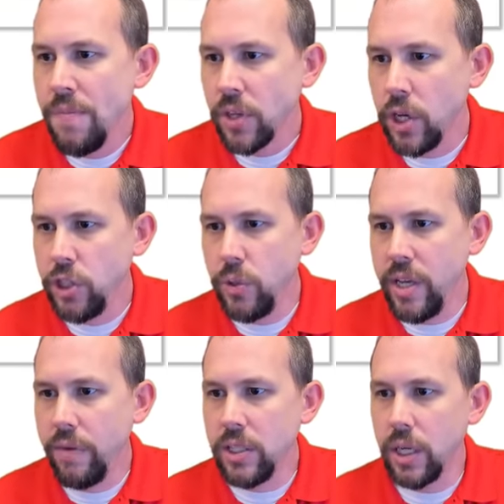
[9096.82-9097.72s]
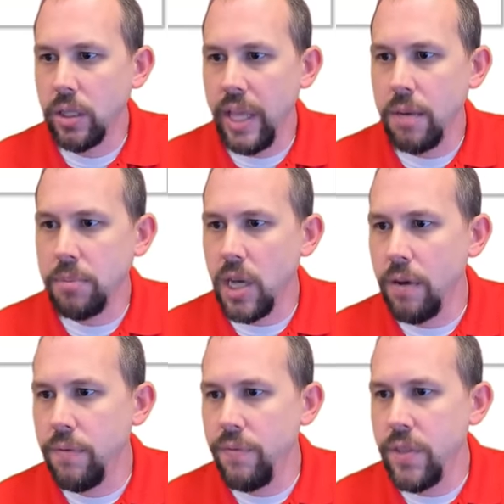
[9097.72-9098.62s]
Could you give us a glimpse
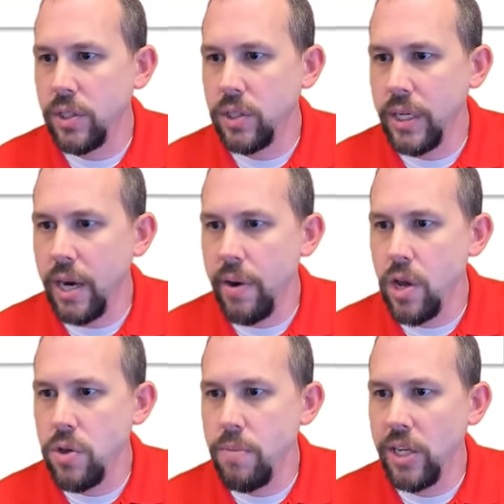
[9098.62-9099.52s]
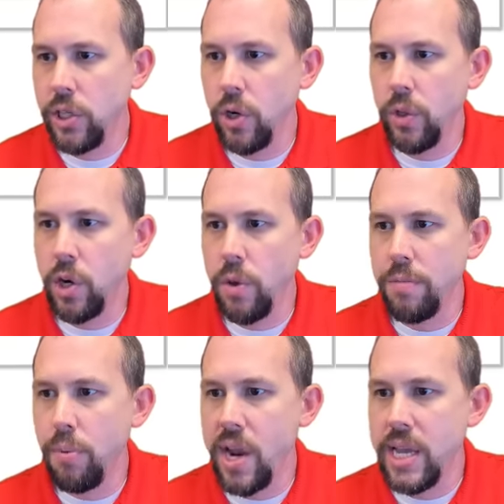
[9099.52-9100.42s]
of the scenario you mentioned earlier with
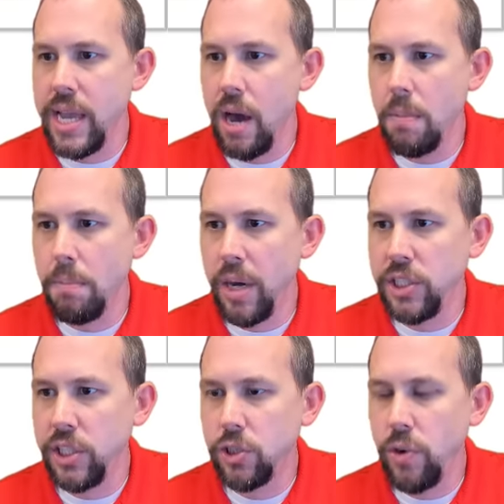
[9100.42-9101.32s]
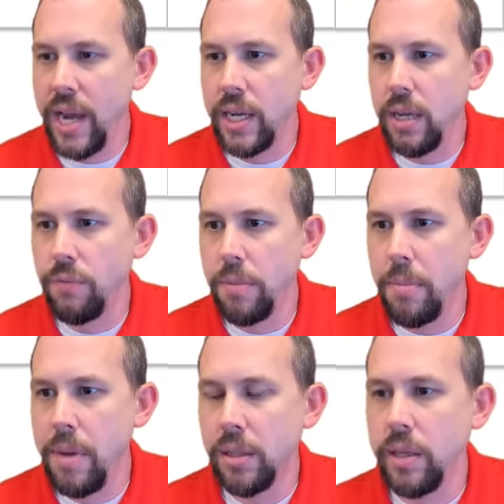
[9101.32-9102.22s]
breaking out budget tracking from the
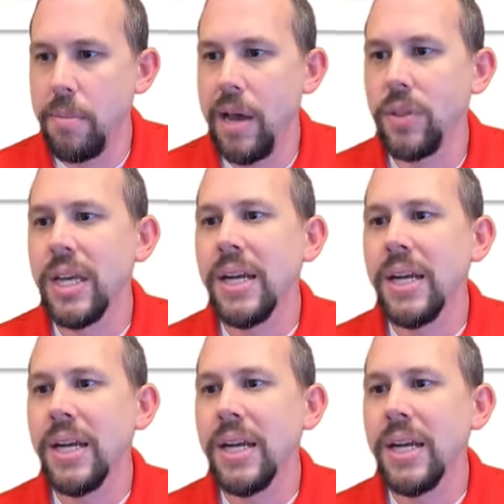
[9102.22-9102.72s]
monthly amount?